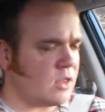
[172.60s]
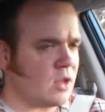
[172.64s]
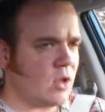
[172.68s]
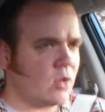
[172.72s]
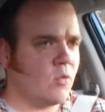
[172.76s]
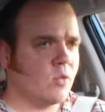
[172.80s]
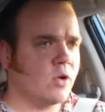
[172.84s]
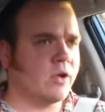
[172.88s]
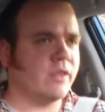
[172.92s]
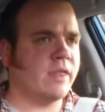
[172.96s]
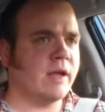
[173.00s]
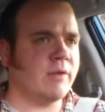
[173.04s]

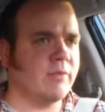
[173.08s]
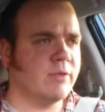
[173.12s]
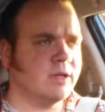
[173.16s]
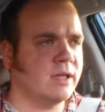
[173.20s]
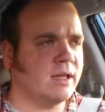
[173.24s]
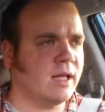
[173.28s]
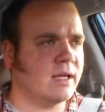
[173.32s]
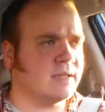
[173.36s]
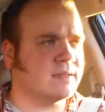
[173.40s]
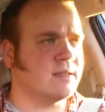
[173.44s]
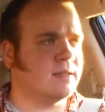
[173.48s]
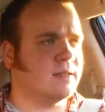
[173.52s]
where they
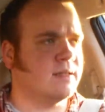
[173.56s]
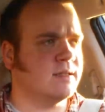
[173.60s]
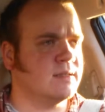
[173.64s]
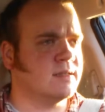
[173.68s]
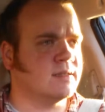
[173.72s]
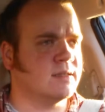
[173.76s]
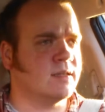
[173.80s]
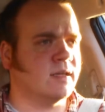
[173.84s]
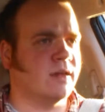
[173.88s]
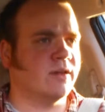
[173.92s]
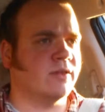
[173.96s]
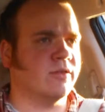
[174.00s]
realize that this
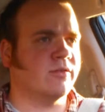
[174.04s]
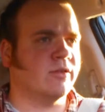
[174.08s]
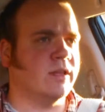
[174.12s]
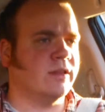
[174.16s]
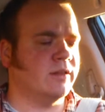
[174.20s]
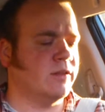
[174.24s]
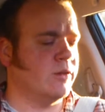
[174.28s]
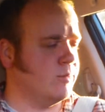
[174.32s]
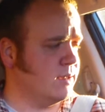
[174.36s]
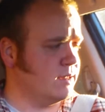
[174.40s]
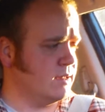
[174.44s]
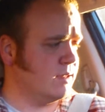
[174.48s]
is going to threaten
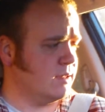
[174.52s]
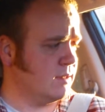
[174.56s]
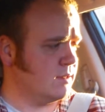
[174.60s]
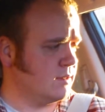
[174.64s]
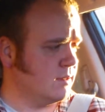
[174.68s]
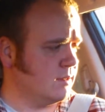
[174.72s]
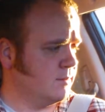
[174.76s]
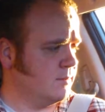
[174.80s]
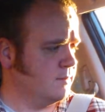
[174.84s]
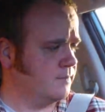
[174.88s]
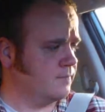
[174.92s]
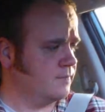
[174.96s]
their
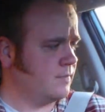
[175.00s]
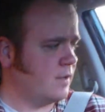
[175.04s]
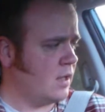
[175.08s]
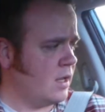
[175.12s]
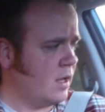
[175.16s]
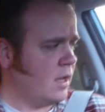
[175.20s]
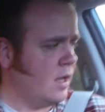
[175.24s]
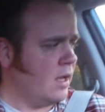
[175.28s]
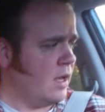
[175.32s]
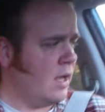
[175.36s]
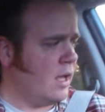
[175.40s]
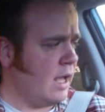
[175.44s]
business.
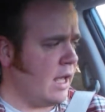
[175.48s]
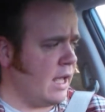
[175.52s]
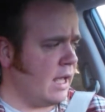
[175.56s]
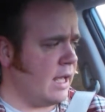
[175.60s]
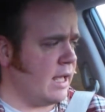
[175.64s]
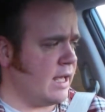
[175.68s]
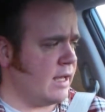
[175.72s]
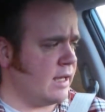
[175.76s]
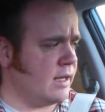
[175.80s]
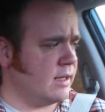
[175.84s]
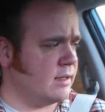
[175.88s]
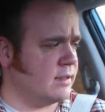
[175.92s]

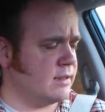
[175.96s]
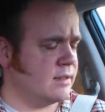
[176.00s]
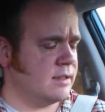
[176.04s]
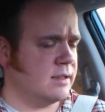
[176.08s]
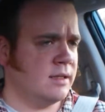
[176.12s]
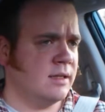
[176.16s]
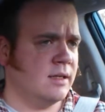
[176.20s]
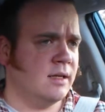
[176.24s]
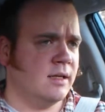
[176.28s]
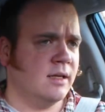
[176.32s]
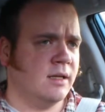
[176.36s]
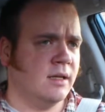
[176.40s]
And
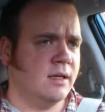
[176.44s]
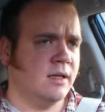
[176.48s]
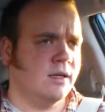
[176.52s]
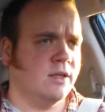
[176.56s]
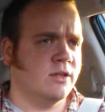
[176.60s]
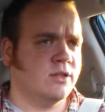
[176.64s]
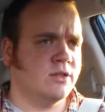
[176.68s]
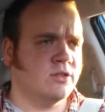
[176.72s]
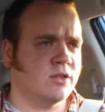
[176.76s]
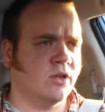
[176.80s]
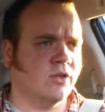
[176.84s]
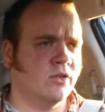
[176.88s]

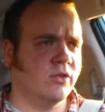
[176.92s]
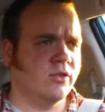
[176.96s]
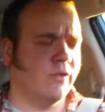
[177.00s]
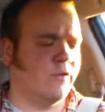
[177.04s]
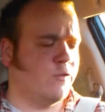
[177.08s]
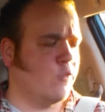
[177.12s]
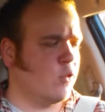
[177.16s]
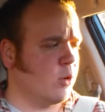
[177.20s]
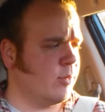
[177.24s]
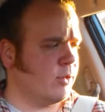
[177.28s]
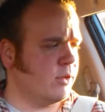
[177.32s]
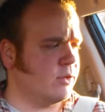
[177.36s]
so the
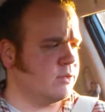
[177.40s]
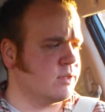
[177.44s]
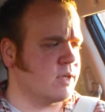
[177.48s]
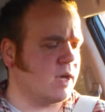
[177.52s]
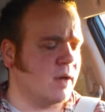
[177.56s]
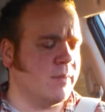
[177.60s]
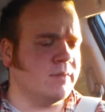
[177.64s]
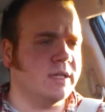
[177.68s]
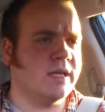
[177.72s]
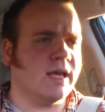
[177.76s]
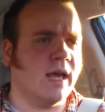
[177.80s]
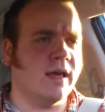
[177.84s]
four brothers
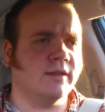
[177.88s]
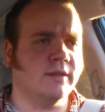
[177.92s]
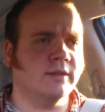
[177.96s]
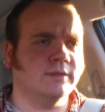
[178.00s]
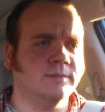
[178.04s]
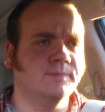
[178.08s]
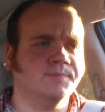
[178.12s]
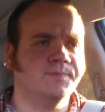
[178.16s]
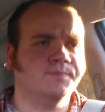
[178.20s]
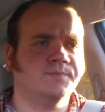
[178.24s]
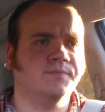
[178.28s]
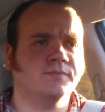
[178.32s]
come together
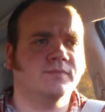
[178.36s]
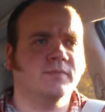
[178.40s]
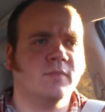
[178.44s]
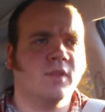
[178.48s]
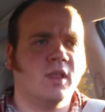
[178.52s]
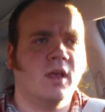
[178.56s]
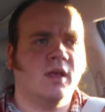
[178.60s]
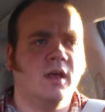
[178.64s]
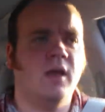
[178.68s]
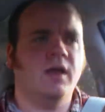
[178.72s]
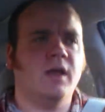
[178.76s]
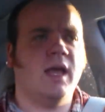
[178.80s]

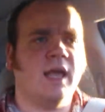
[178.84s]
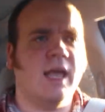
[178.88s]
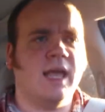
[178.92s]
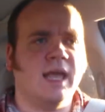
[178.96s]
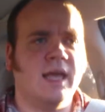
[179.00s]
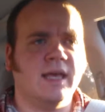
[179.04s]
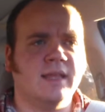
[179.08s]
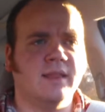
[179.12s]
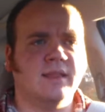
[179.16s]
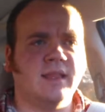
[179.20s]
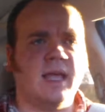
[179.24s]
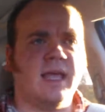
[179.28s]

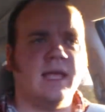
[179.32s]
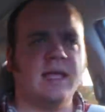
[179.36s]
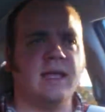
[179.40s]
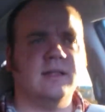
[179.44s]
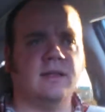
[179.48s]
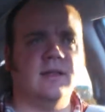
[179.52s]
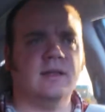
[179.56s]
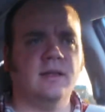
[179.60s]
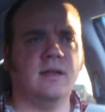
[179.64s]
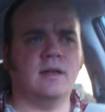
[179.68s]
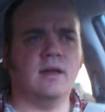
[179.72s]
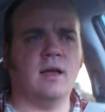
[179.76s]
and
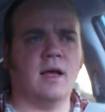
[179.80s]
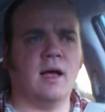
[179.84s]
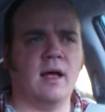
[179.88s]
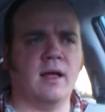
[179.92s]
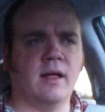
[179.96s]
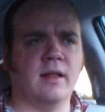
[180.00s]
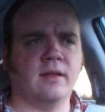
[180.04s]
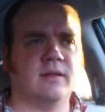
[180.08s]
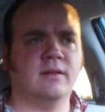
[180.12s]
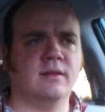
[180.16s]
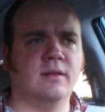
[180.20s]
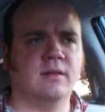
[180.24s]
they
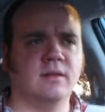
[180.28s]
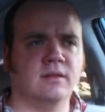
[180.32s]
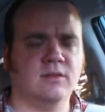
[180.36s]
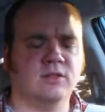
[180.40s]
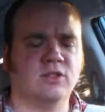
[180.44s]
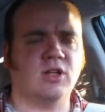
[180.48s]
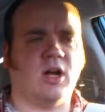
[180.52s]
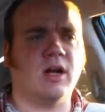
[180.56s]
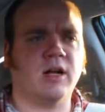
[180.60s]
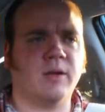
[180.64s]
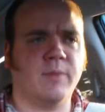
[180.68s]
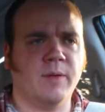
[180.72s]

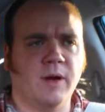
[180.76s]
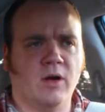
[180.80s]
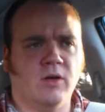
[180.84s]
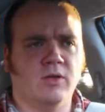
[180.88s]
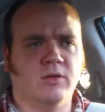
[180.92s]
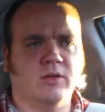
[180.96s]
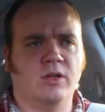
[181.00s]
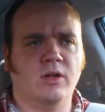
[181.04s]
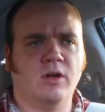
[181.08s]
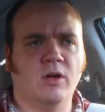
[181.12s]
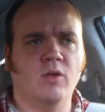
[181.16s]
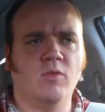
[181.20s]
talk
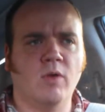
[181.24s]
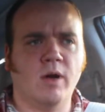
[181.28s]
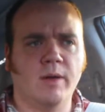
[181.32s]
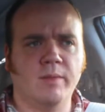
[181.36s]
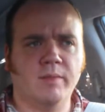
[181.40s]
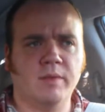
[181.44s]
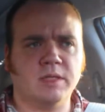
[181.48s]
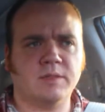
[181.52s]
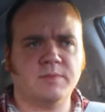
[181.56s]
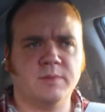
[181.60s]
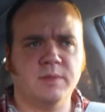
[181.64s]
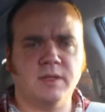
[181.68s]
about, what
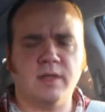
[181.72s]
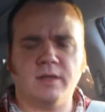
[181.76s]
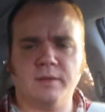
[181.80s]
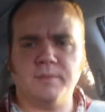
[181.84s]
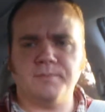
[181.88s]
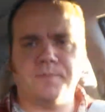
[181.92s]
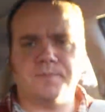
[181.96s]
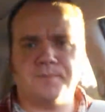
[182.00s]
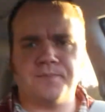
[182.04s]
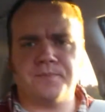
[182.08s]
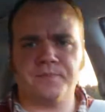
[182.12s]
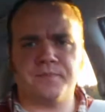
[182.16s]
must be done.
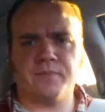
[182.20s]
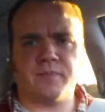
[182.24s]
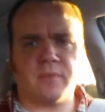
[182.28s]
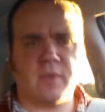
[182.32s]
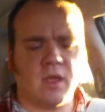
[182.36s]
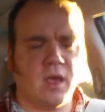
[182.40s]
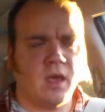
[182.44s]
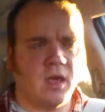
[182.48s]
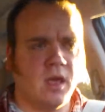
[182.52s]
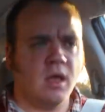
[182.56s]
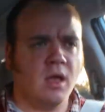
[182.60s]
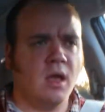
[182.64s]

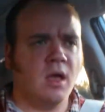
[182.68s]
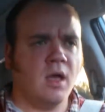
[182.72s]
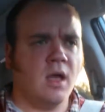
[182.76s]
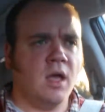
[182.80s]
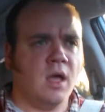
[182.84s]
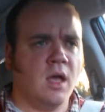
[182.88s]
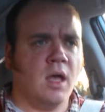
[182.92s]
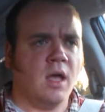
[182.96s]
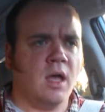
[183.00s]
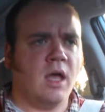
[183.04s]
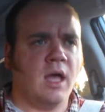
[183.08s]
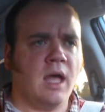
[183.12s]

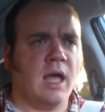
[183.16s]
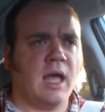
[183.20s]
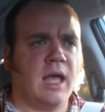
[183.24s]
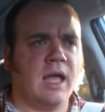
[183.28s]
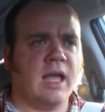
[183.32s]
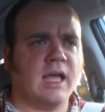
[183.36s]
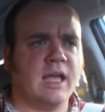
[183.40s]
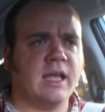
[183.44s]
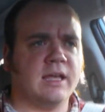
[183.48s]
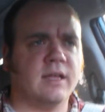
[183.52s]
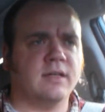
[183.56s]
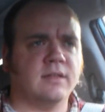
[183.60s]

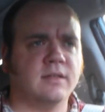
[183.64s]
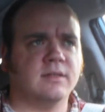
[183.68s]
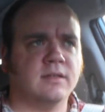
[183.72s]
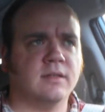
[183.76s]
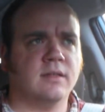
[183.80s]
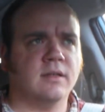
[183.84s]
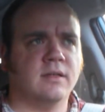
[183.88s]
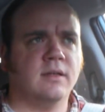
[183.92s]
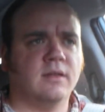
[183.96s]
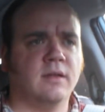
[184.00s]
And